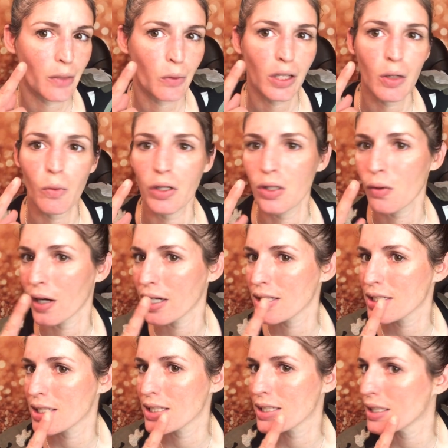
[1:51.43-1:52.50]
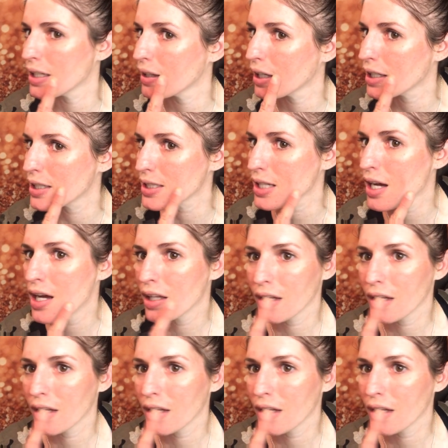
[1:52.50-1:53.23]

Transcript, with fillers: I really want you guys to see this.